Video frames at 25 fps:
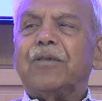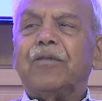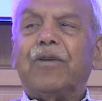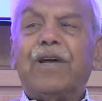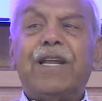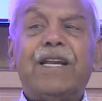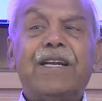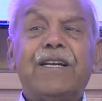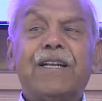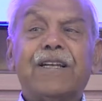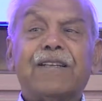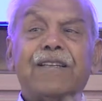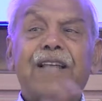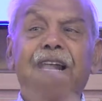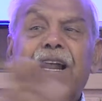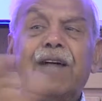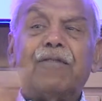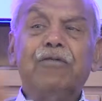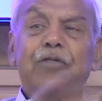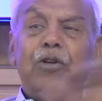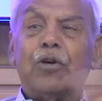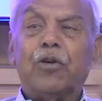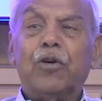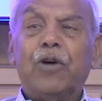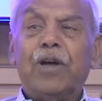But he doesn't
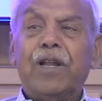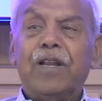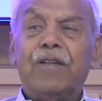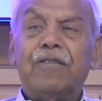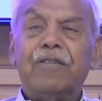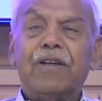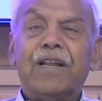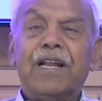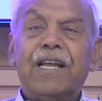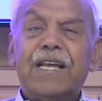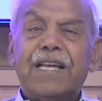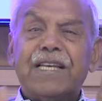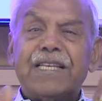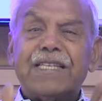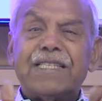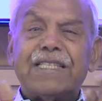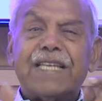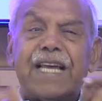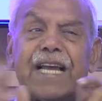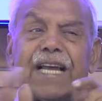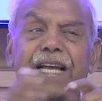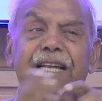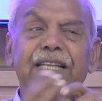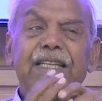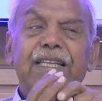have to go anywhere.
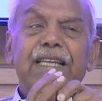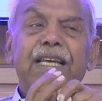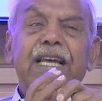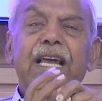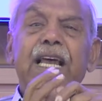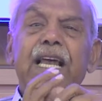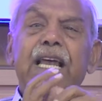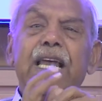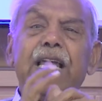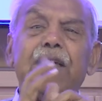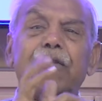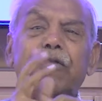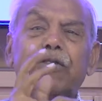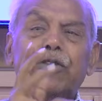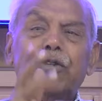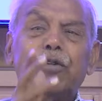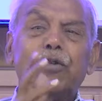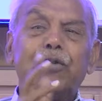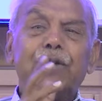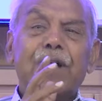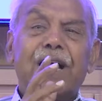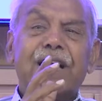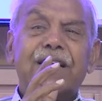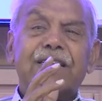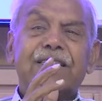Second thing, if you
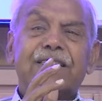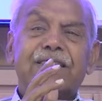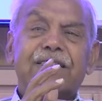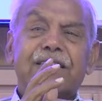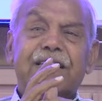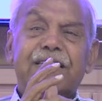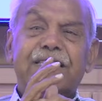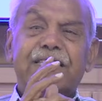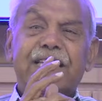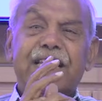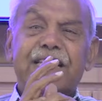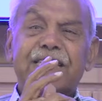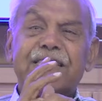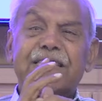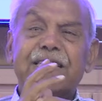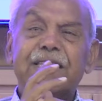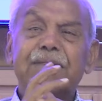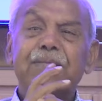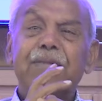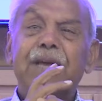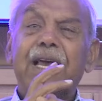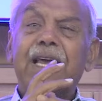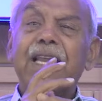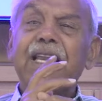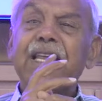do not suggest
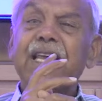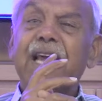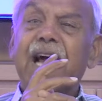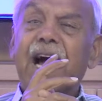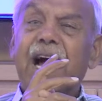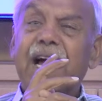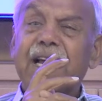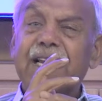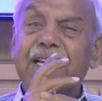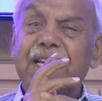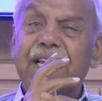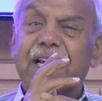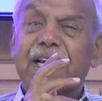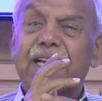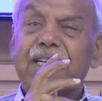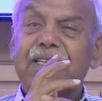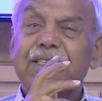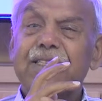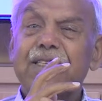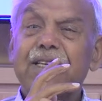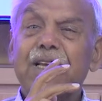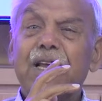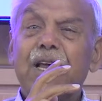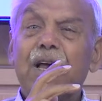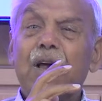him any
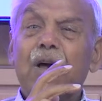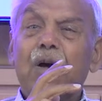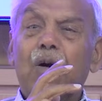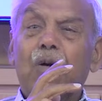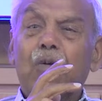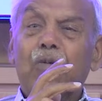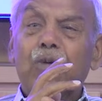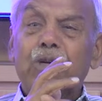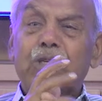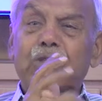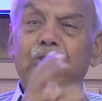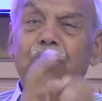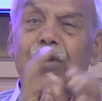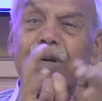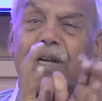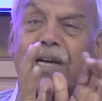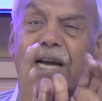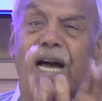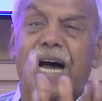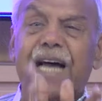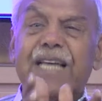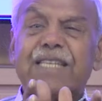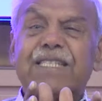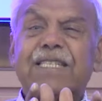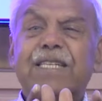ideas which will
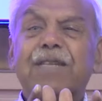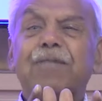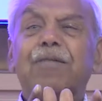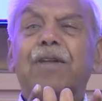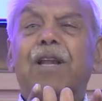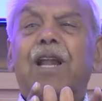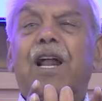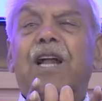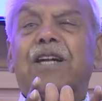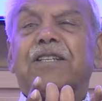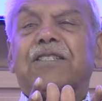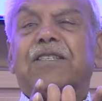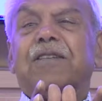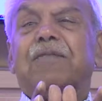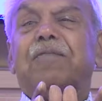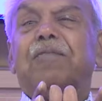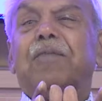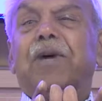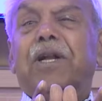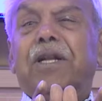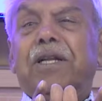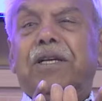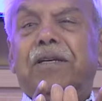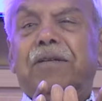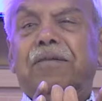cost him a lot of
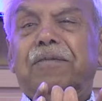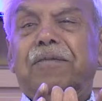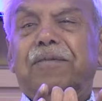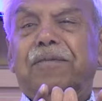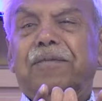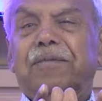money.